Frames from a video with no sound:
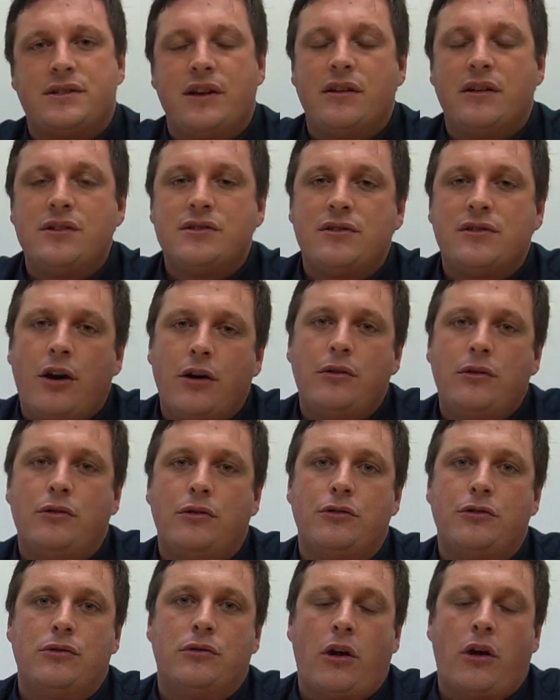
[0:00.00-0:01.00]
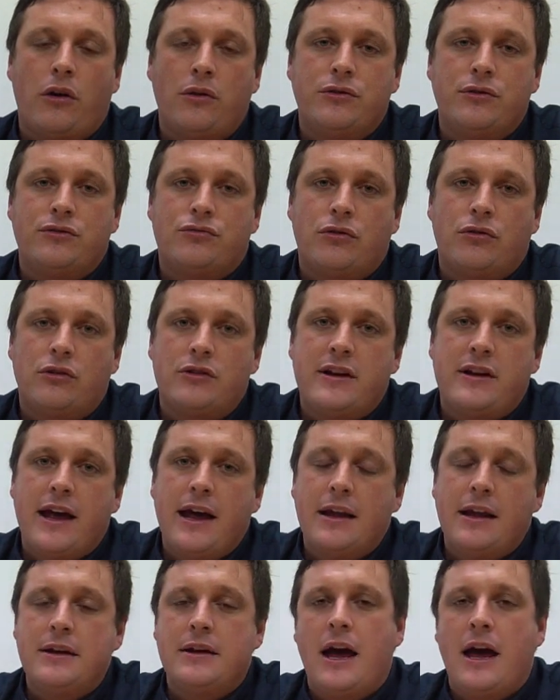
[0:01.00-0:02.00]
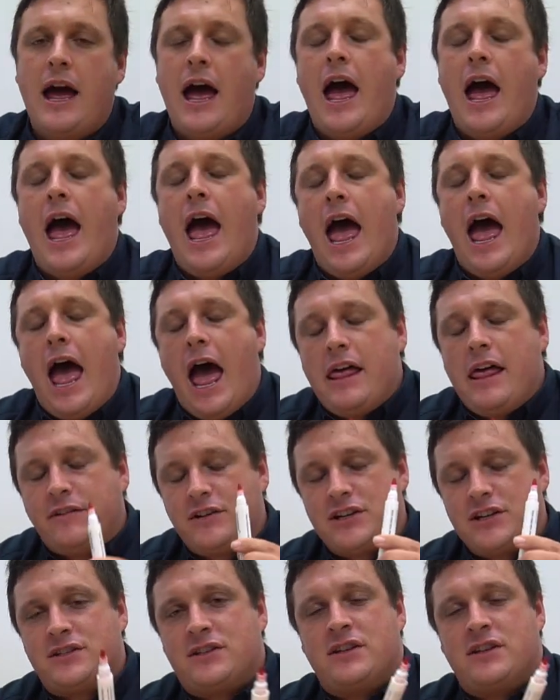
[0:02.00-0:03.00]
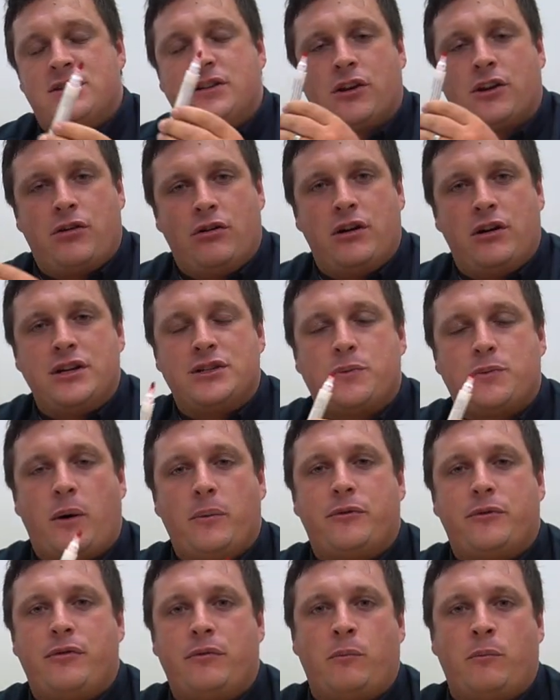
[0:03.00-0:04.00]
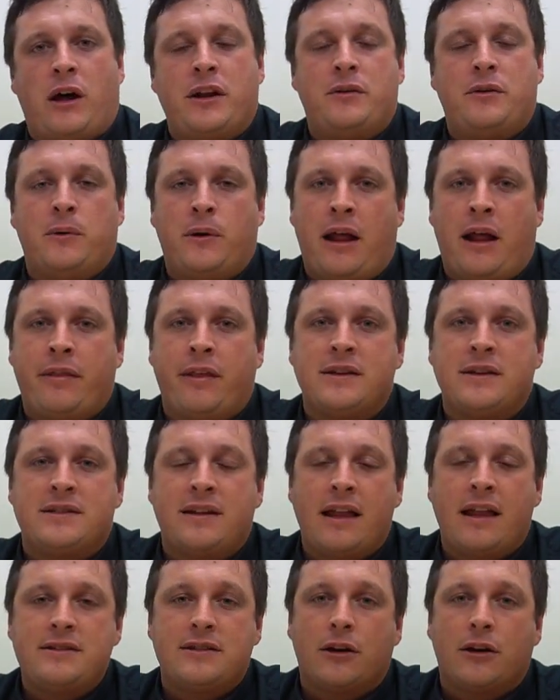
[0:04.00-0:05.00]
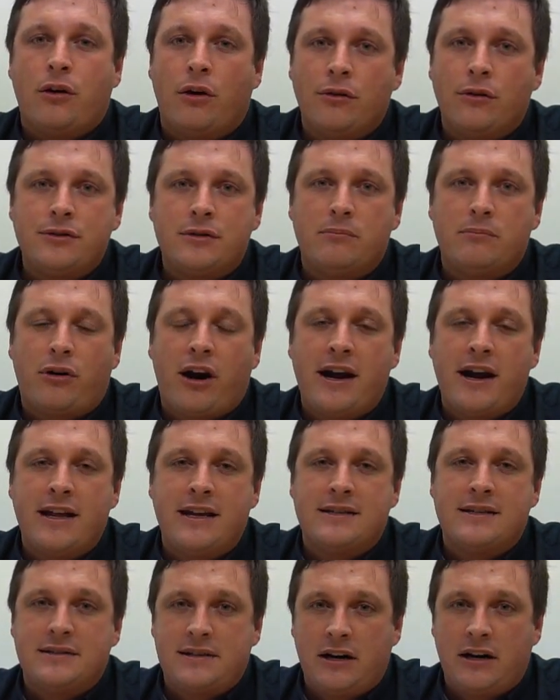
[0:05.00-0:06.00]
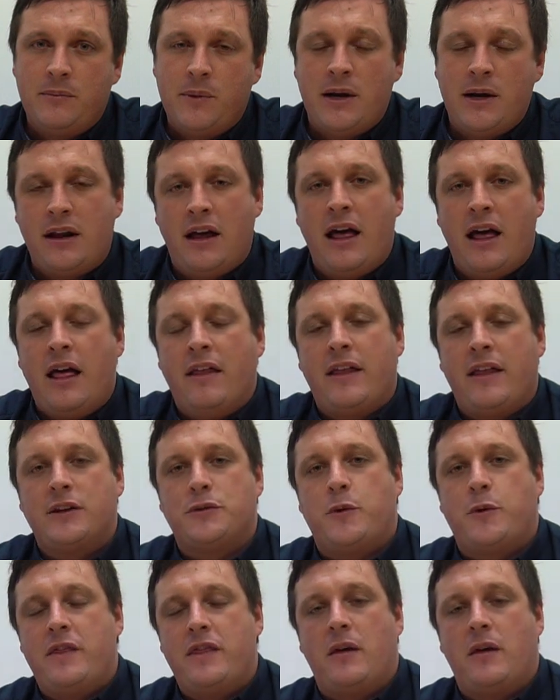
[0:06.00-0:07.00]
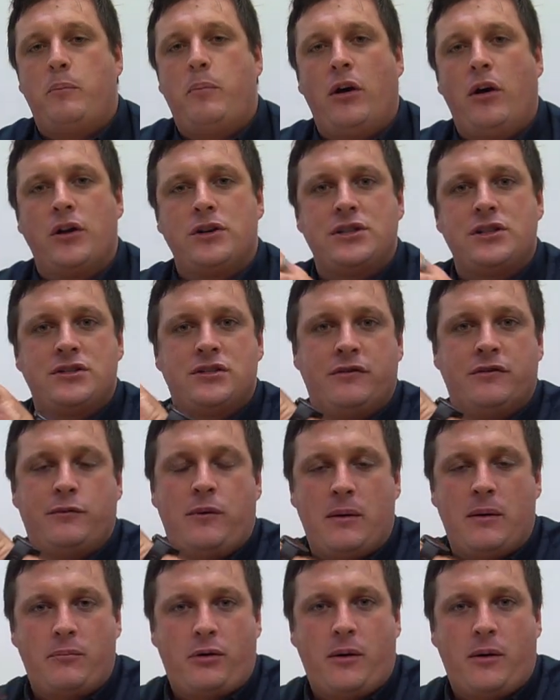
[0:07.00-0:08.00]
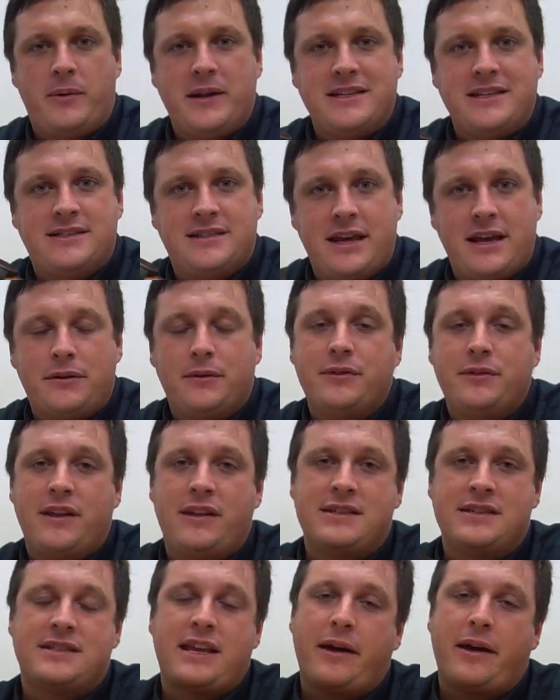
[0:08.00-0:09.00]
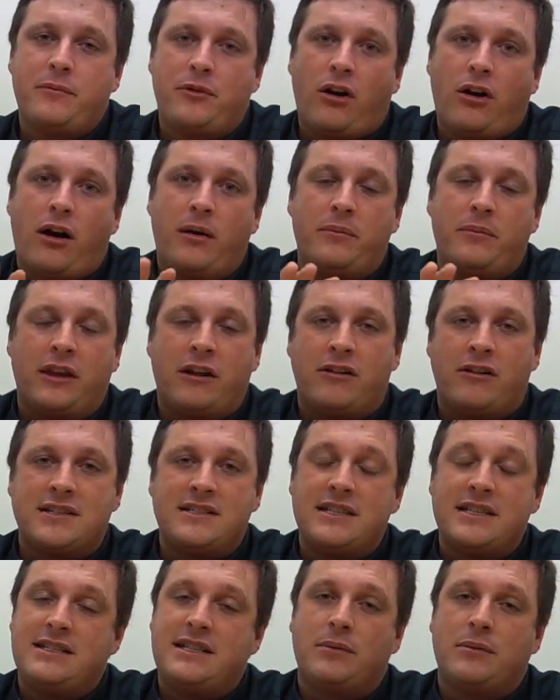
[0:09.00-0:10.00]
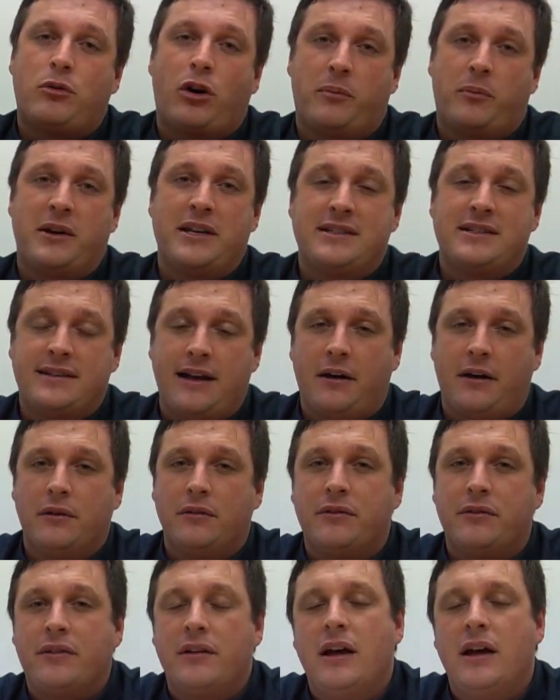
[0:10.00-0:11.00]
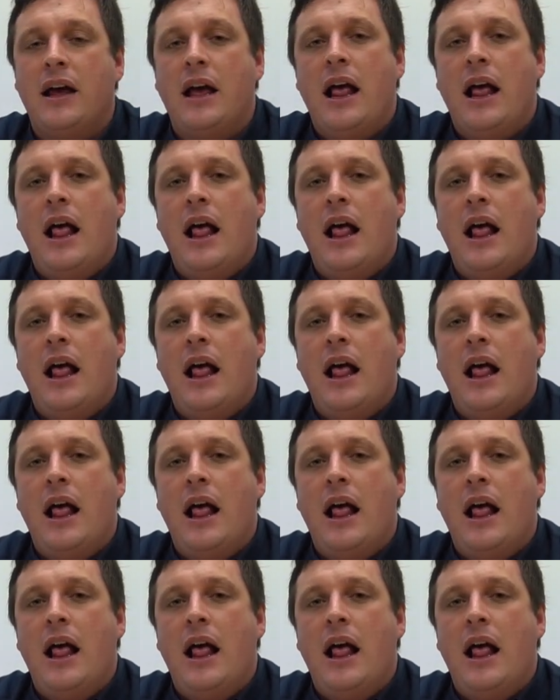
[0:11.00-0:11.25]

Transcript: So there's no new loans drawn down, just the security swaps from one to another. So that's a contemporaneous settlement. That's when the purchase of one property settles at the same time that your existing property sells.